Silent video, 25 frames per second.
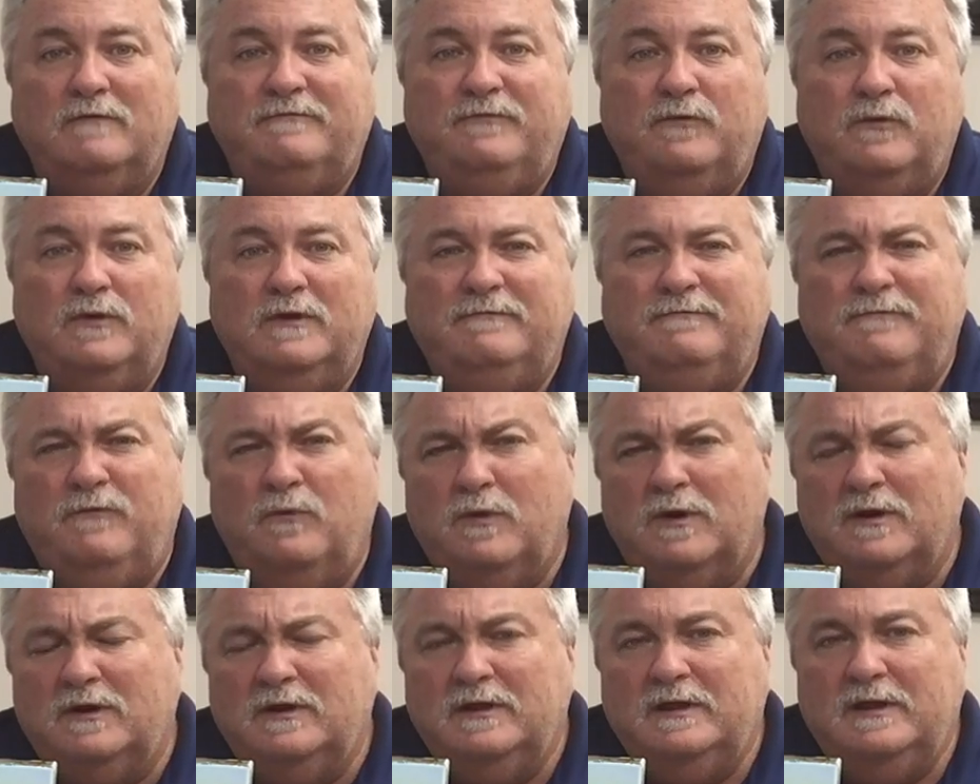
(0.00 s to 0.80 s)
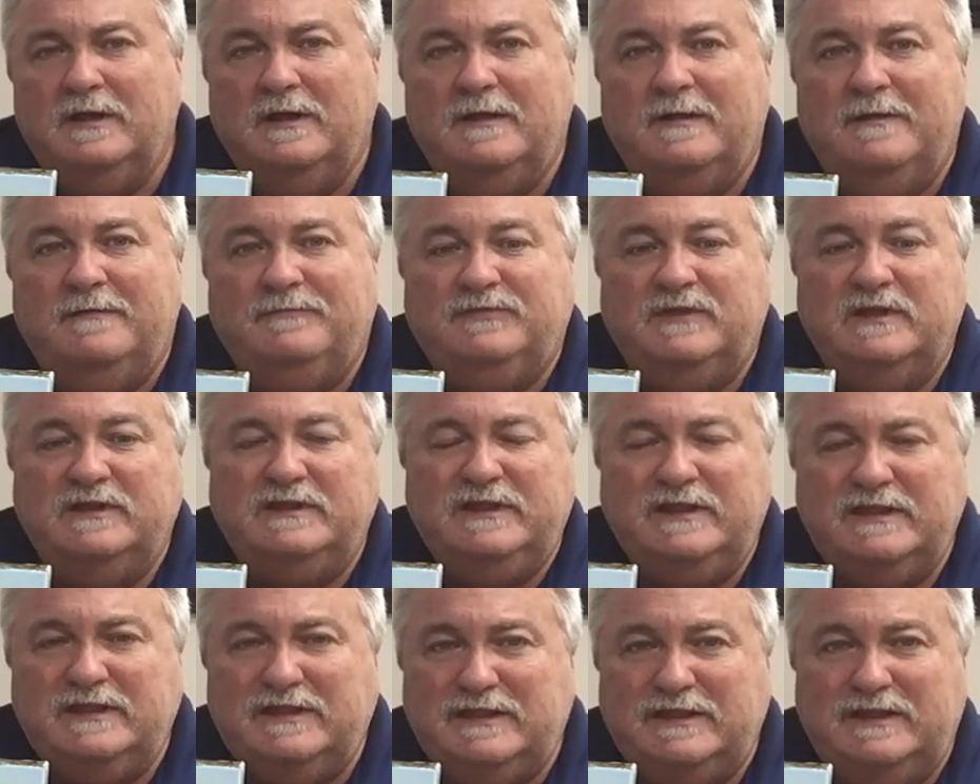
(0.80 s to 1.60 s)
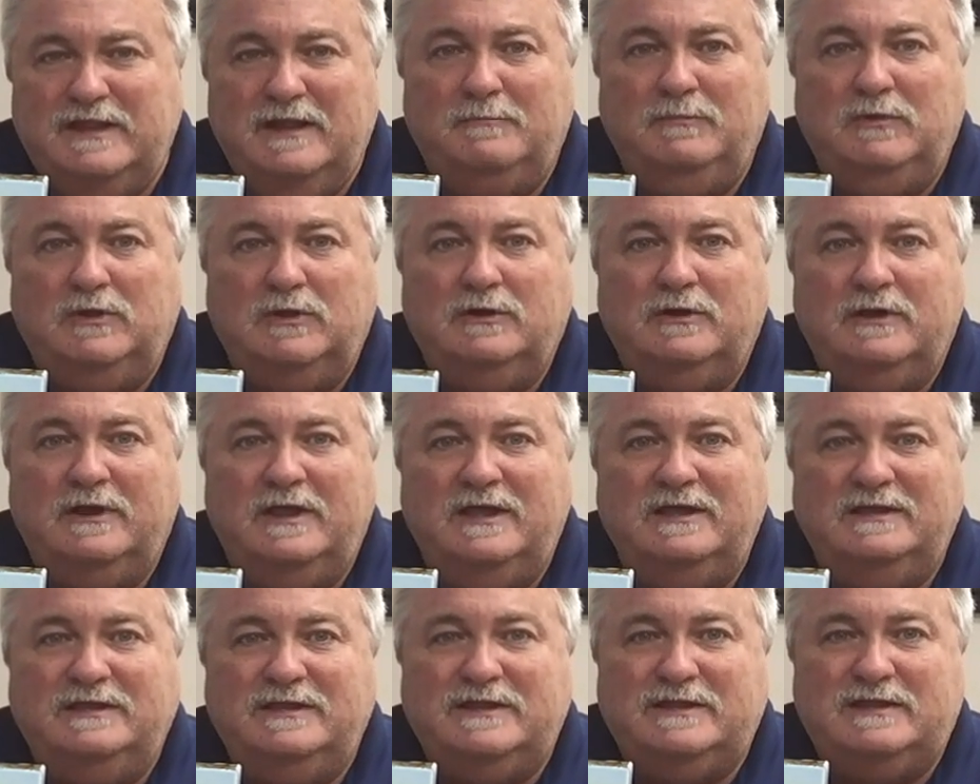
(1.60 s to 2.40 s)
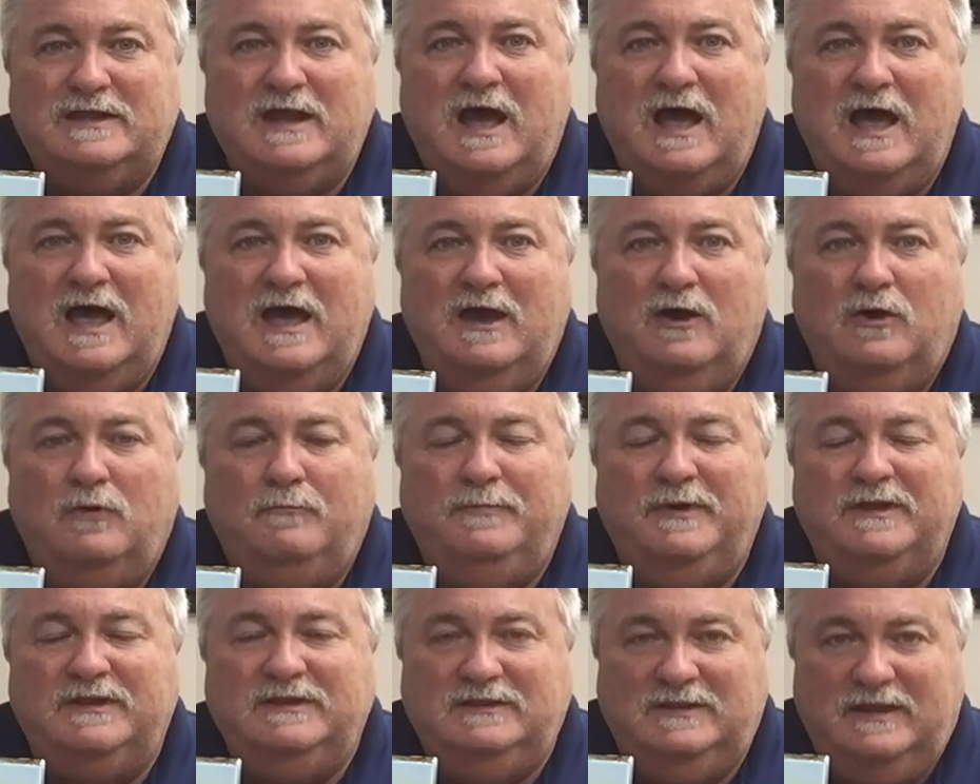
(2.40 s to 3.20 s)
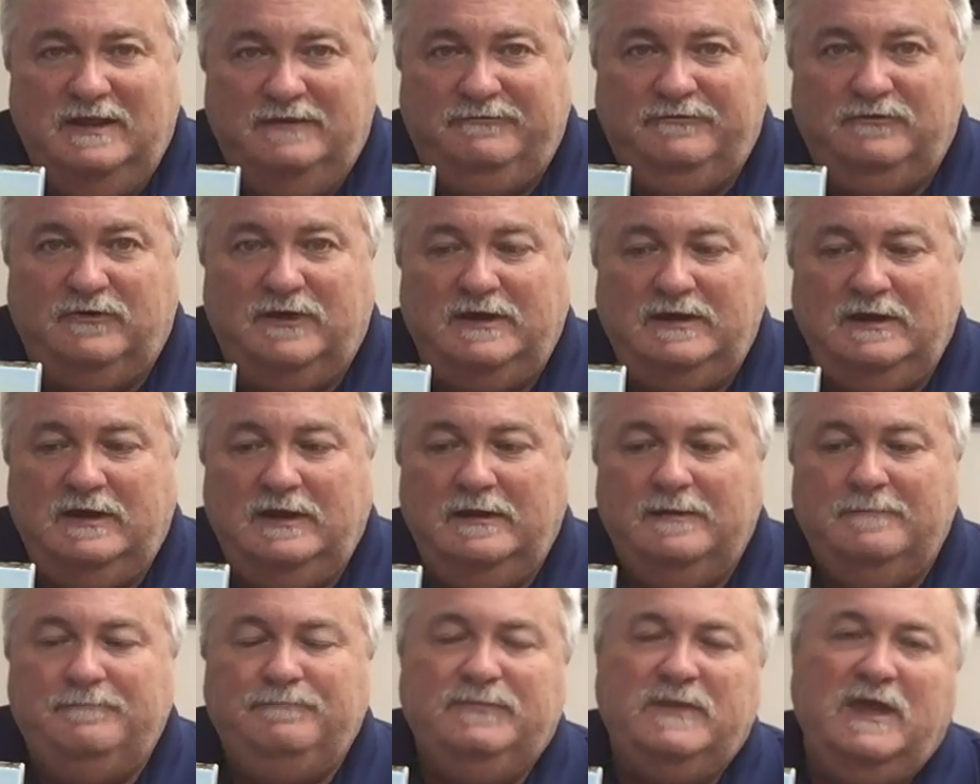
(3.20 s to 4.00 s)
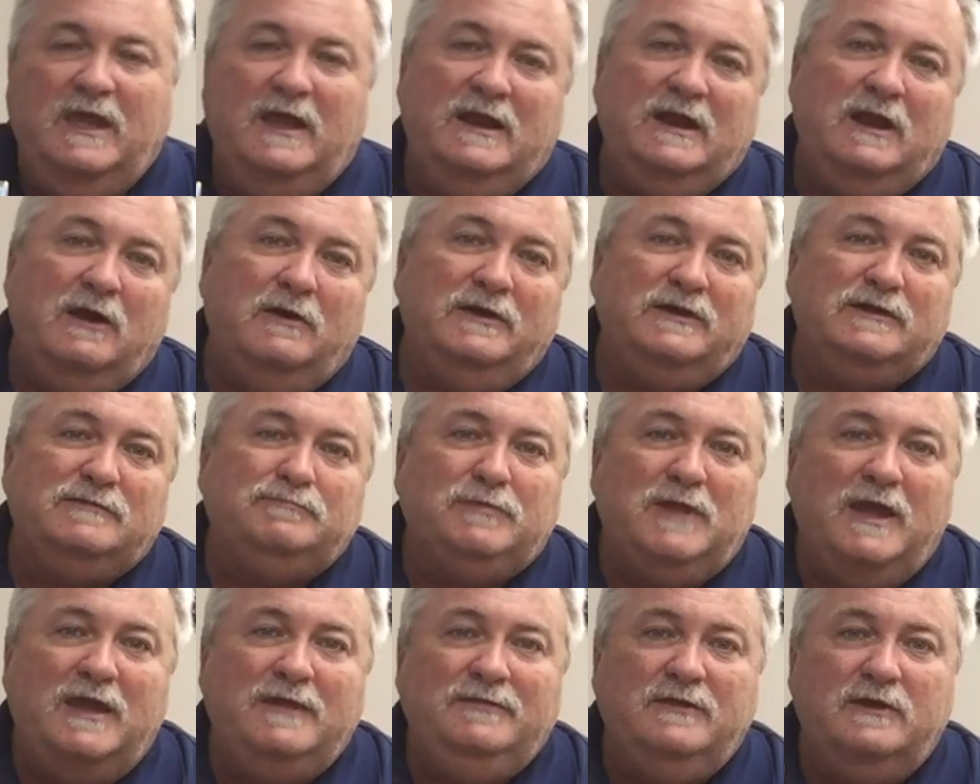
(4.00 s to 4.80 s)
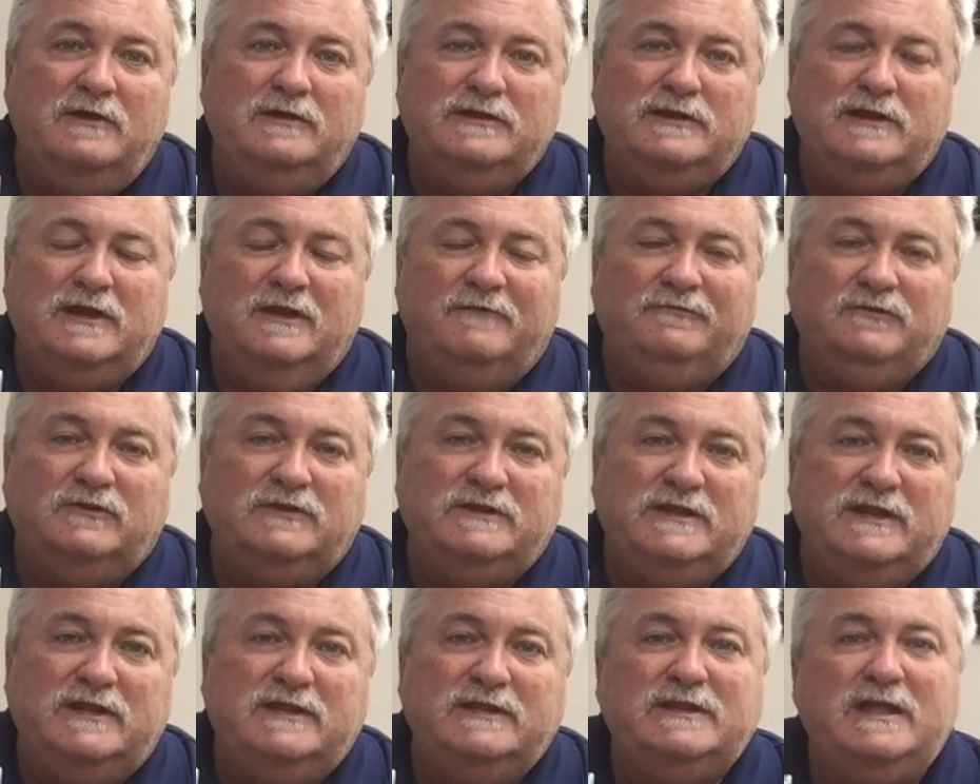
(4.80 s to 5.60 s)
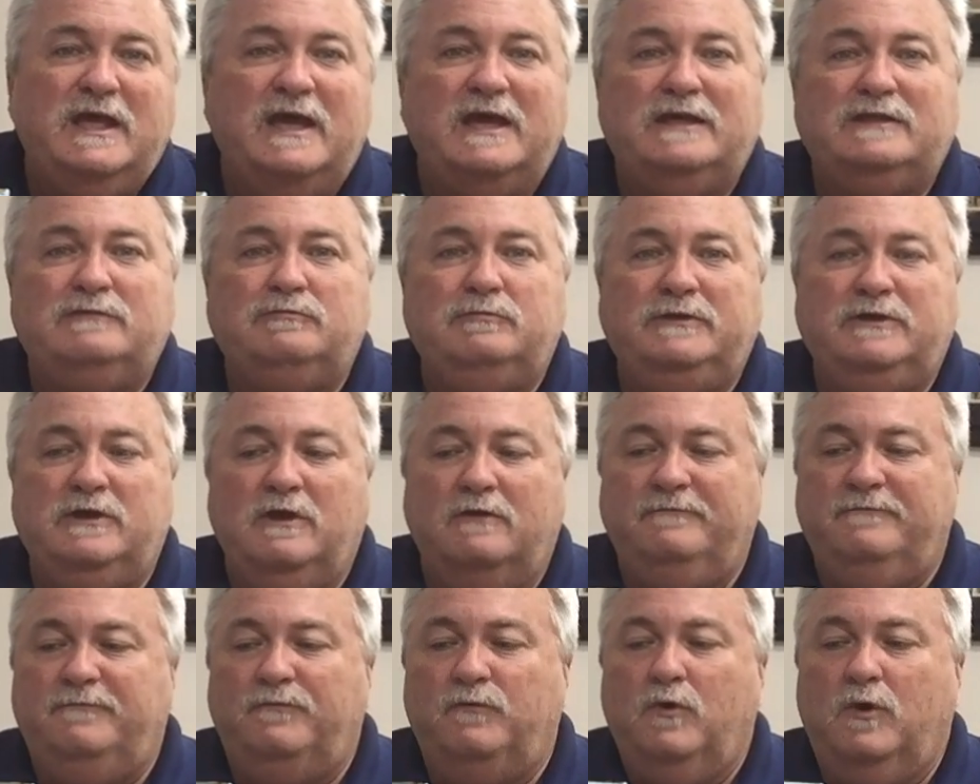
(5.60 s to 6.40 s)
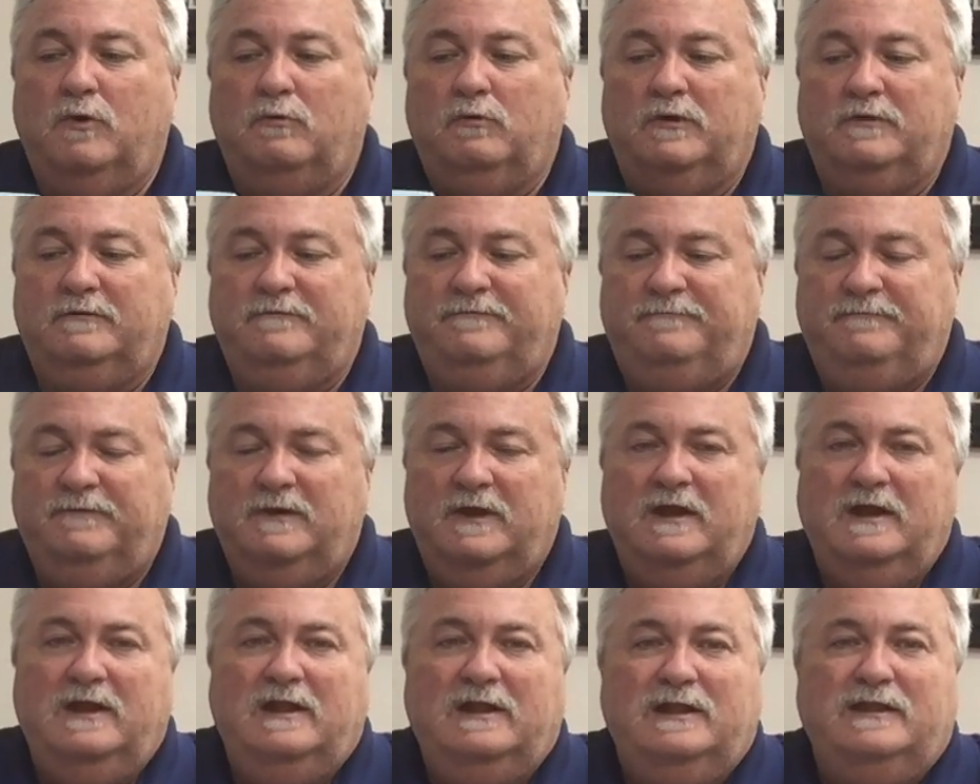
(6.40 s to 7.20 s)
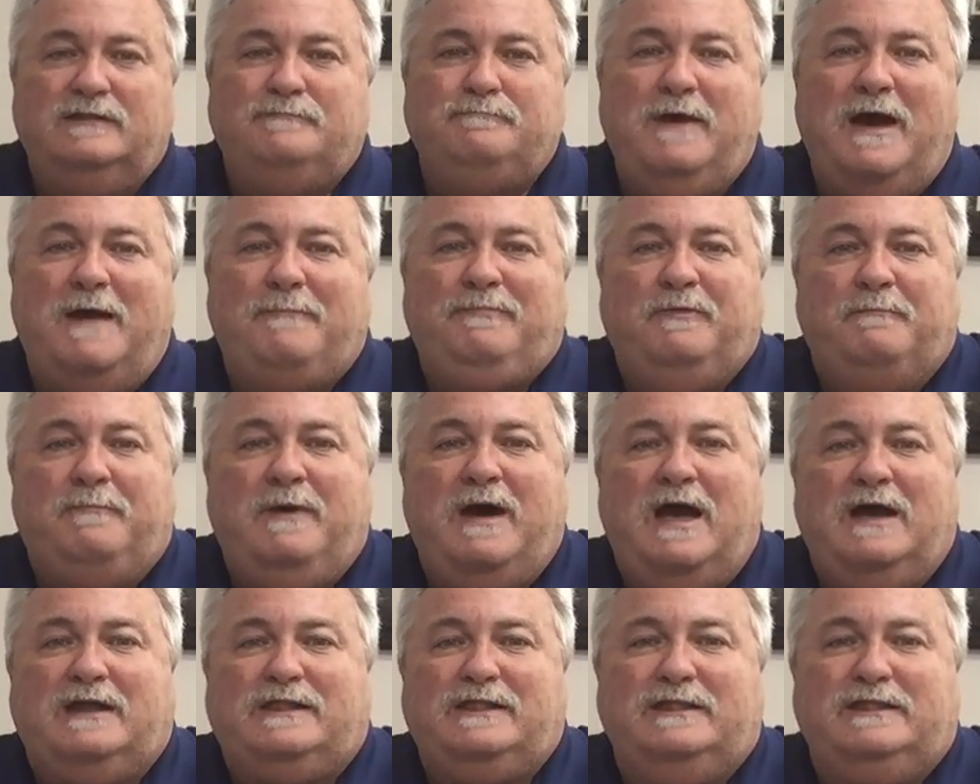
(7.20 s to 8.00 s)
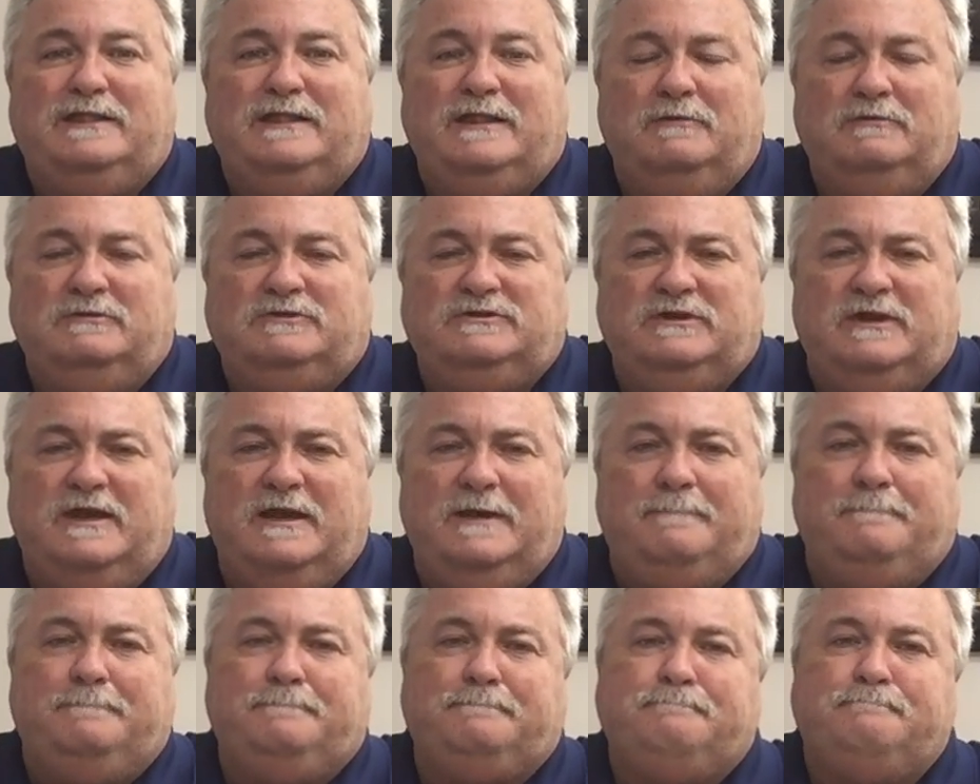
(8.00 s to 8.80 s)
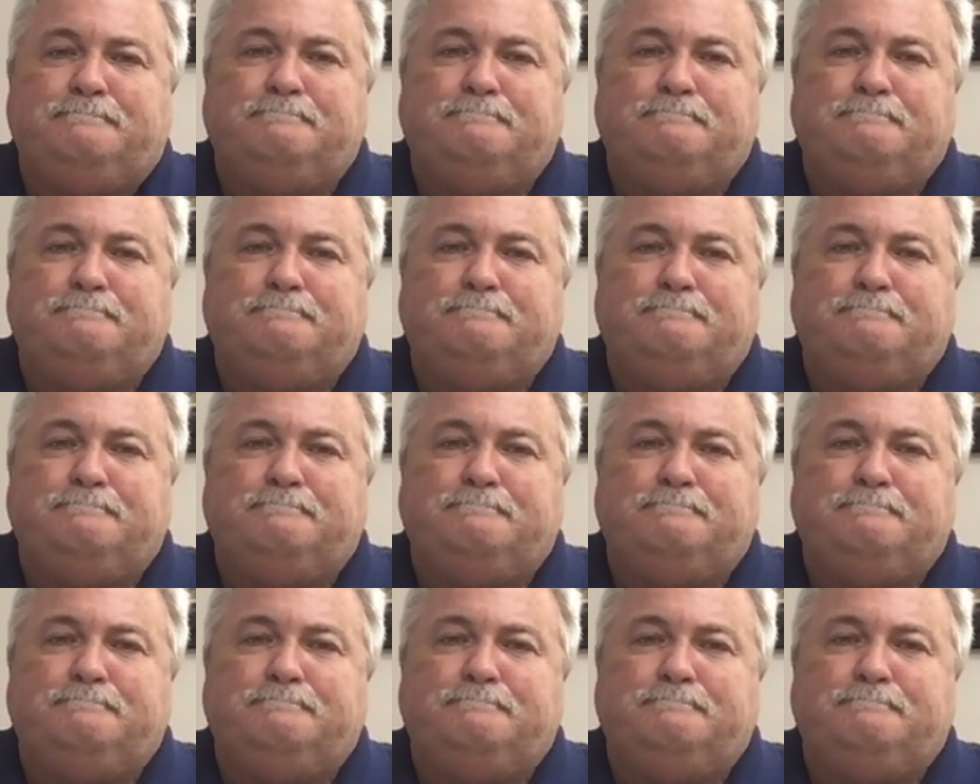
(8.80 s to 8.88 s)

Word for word: 44, this is similar in style, but different. And I'll explain those differences as we go forward. Let's pop the box and see what you get.